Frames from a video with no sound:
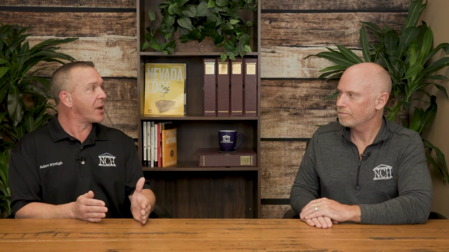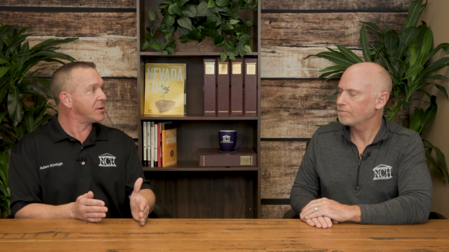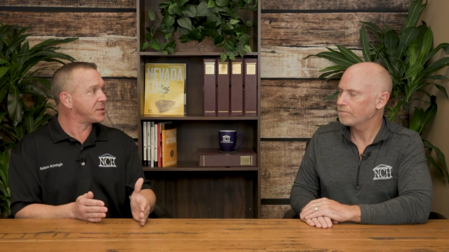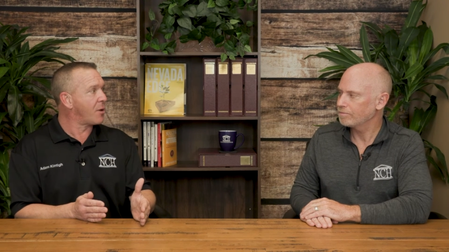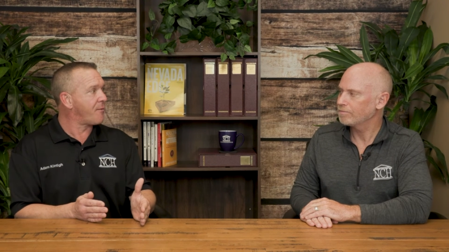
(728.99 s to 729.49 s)
Speaker 1: going to
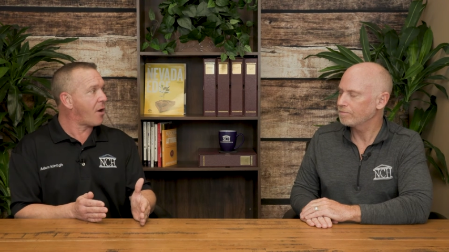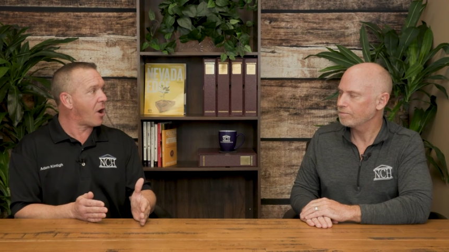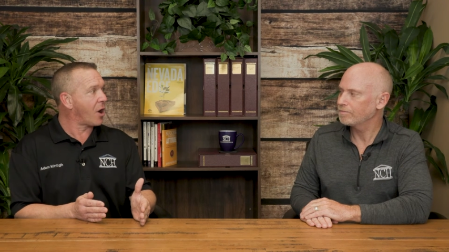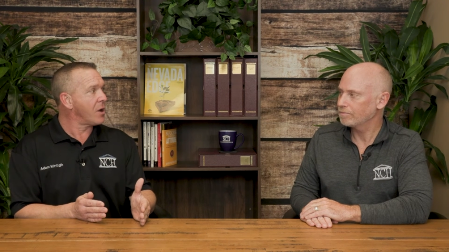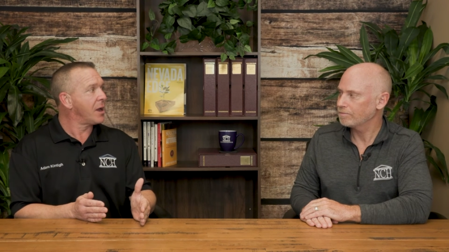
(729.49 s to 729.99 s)
go so
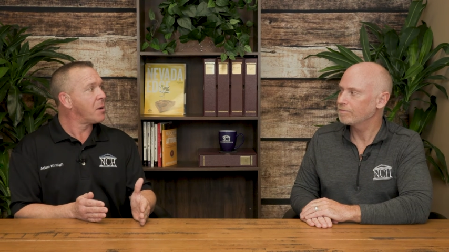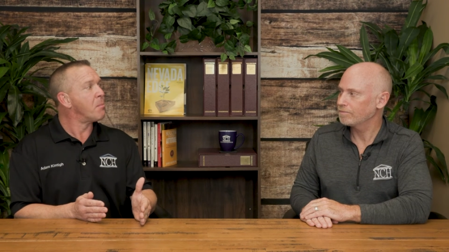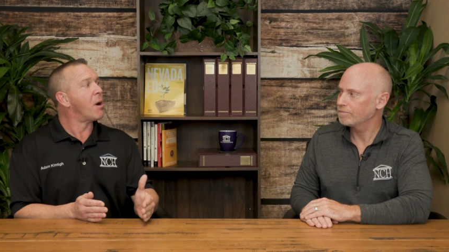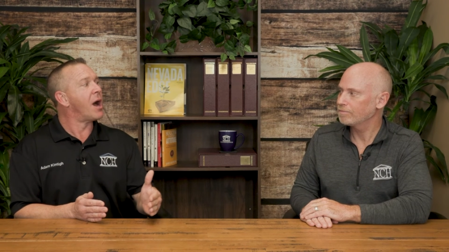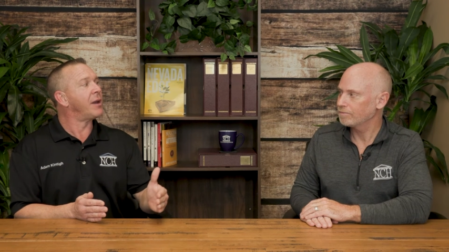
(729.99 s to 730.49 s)
far,
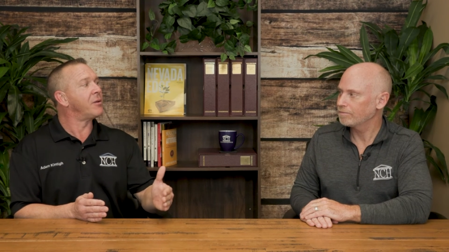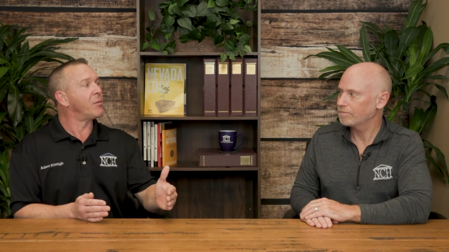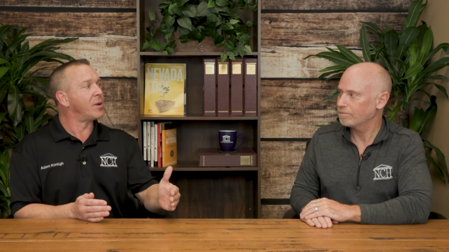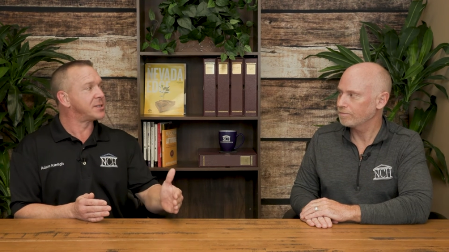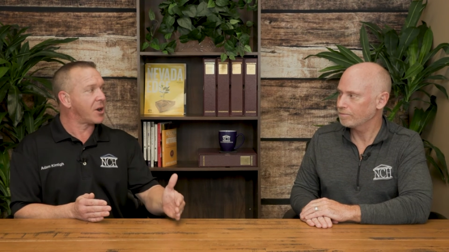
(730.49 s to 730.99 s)
but
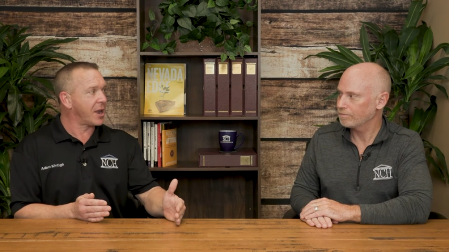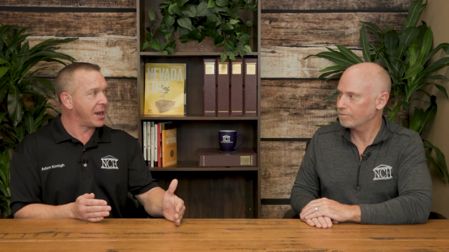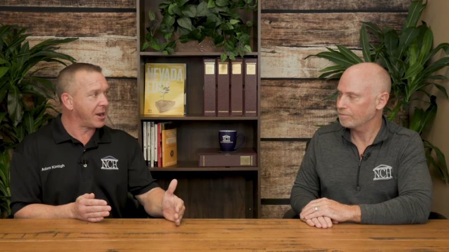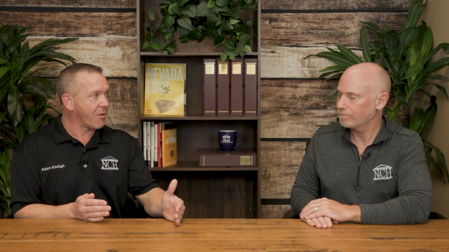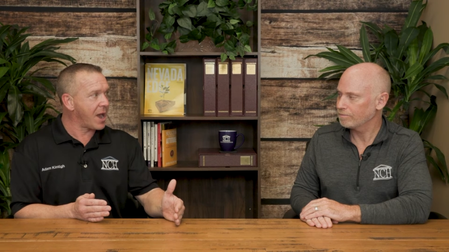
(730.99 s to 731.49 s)
when you start
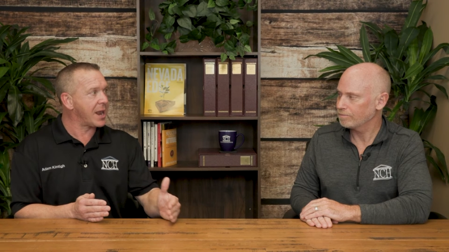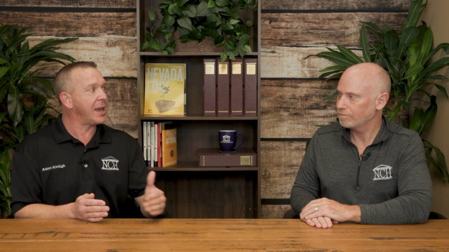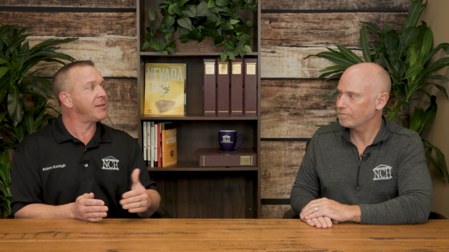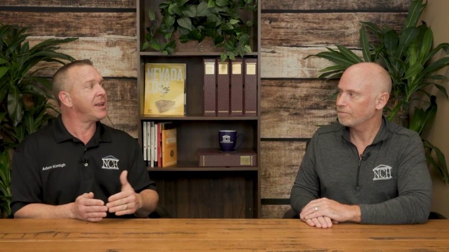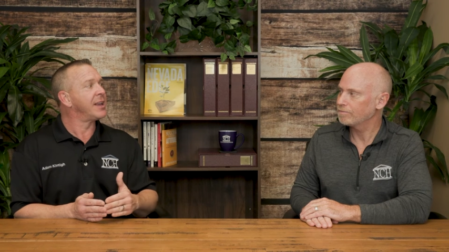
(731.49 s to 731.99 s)
getting
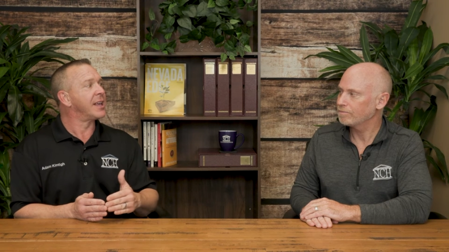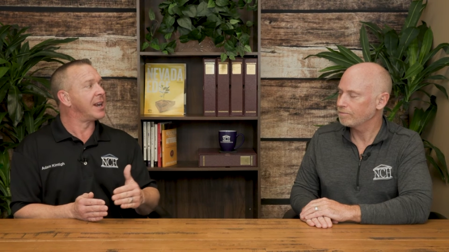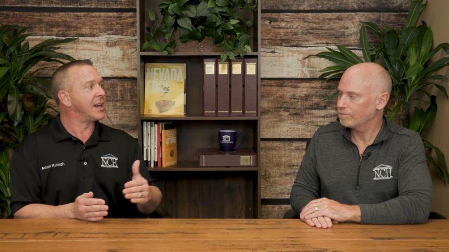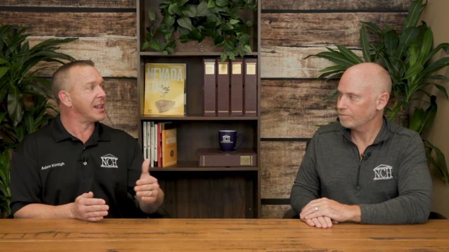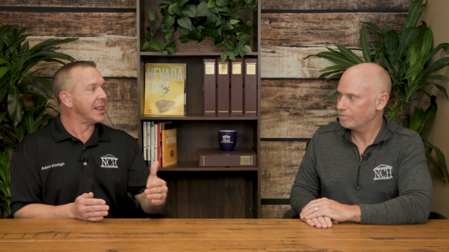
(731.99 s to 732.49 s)
credit,
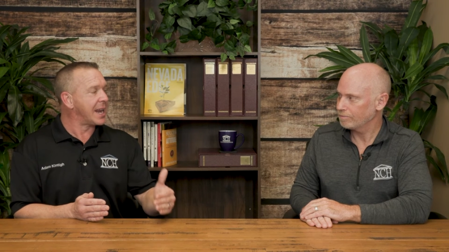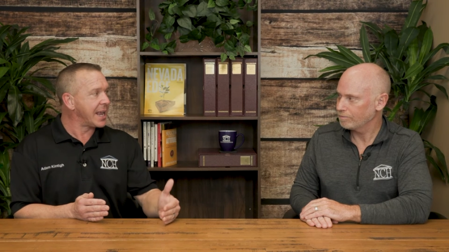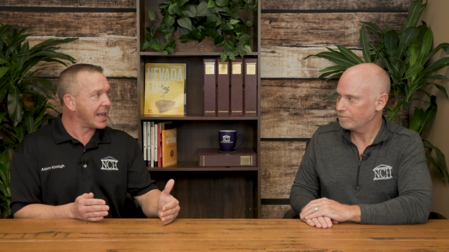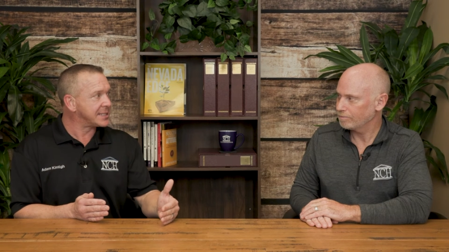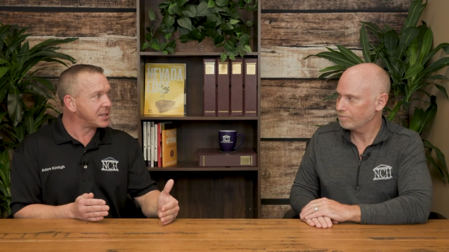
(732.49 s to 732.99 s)
getting into
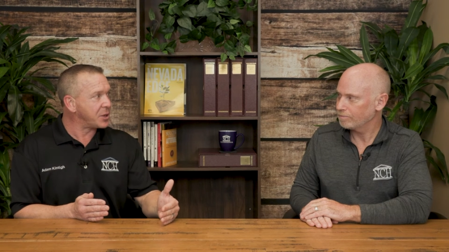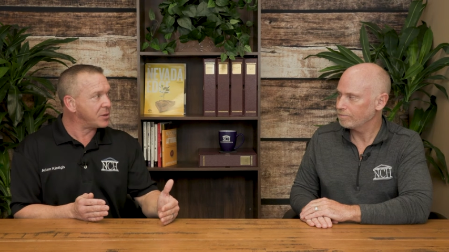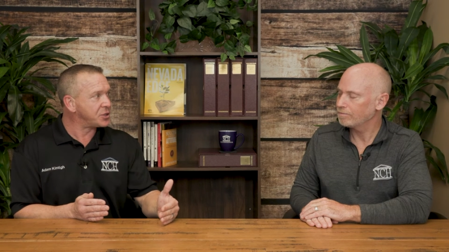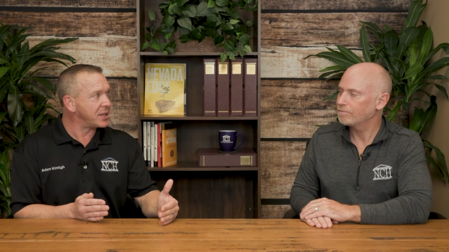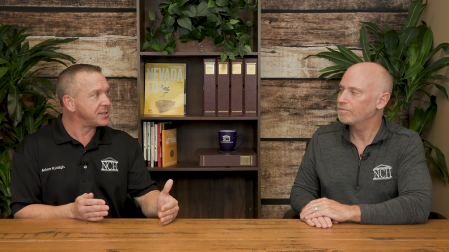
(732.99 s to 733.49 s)
lending
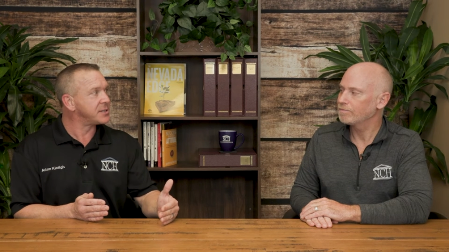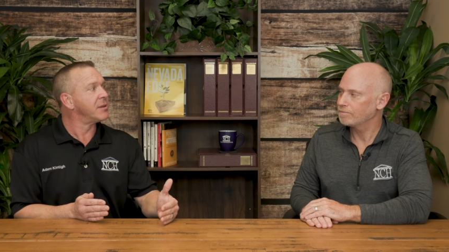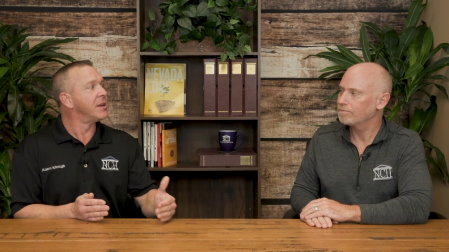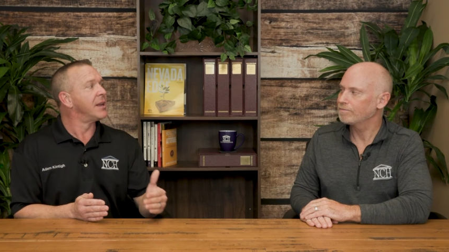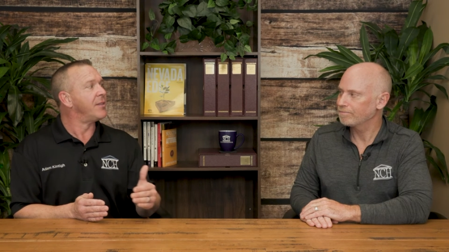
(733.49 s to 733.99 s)

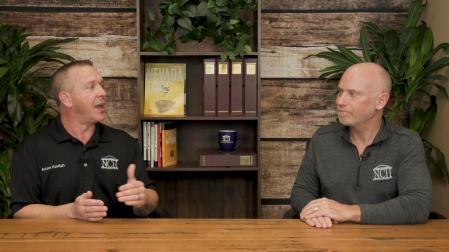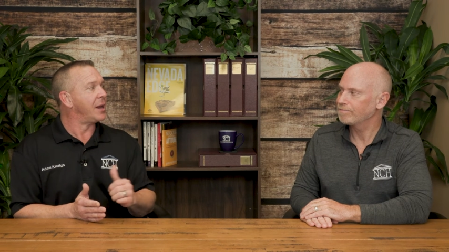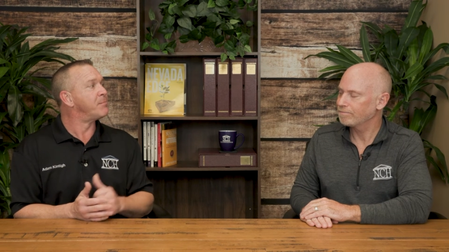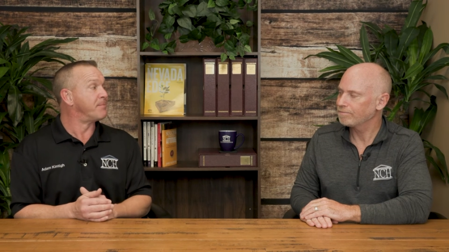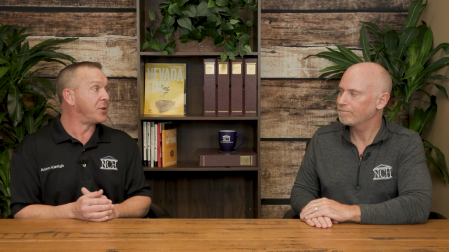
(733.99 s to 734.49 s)
institutions,
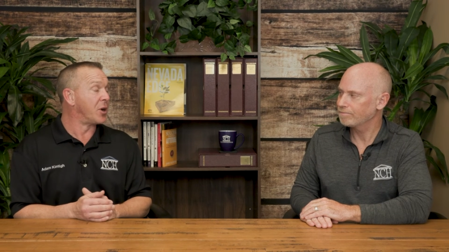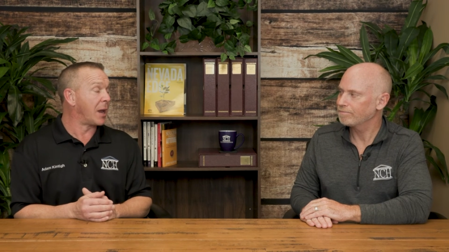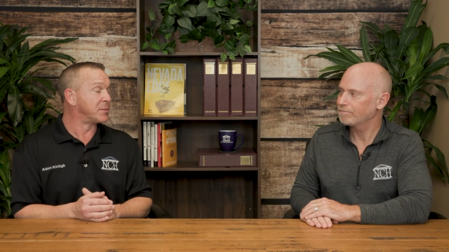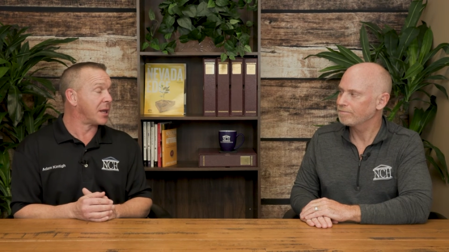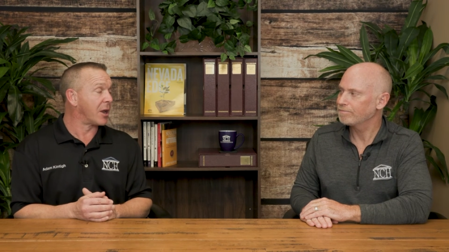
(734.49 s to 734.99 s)
then your
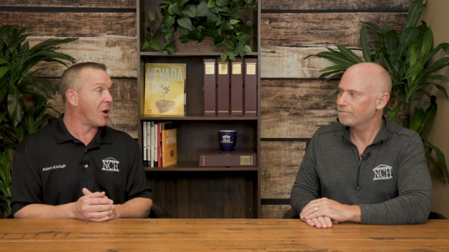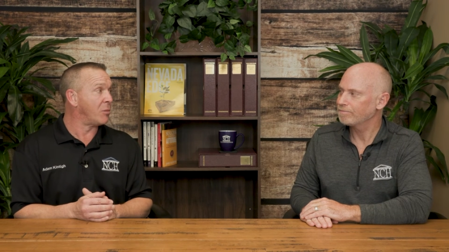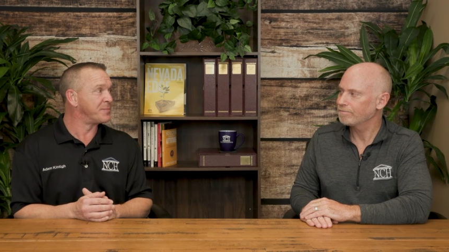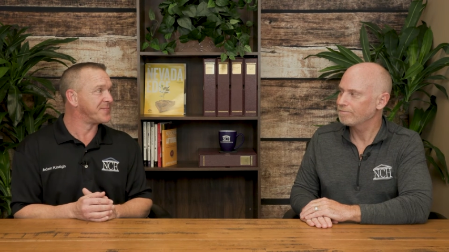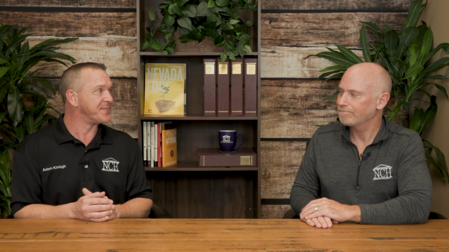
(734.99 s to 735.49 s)
name's
Speaker 2: going to
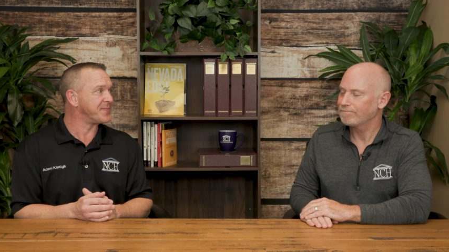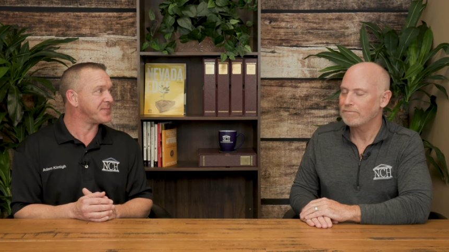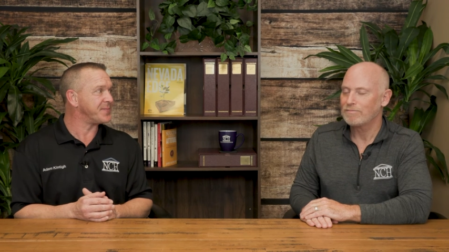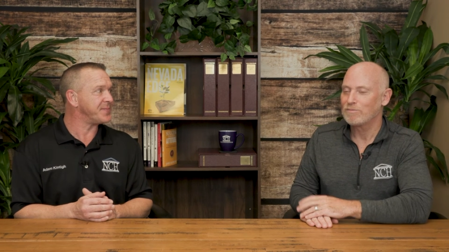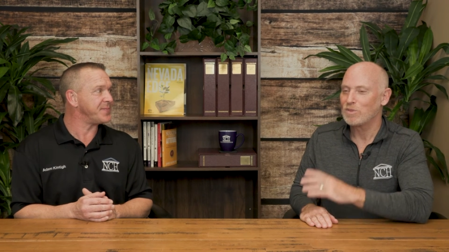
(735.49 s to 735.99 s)
go.
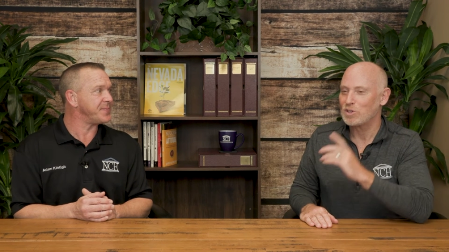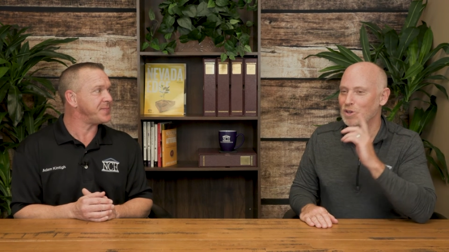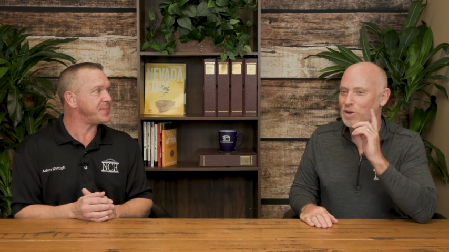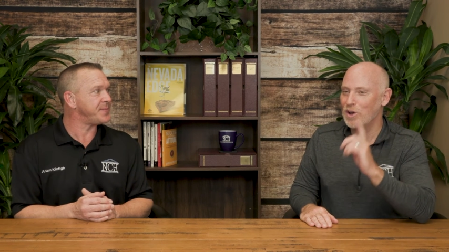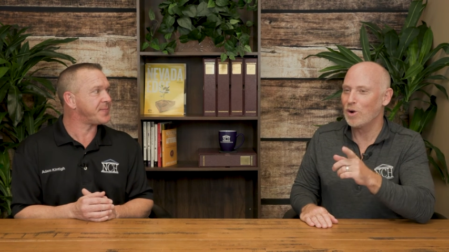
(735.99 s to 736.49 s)

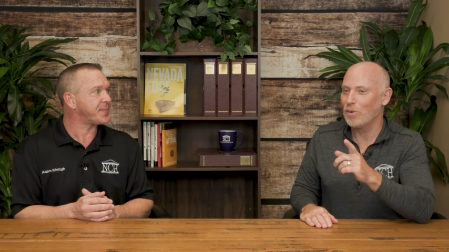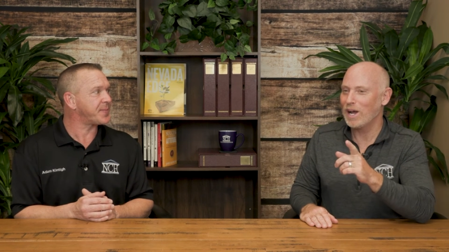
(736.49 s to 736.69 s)
So no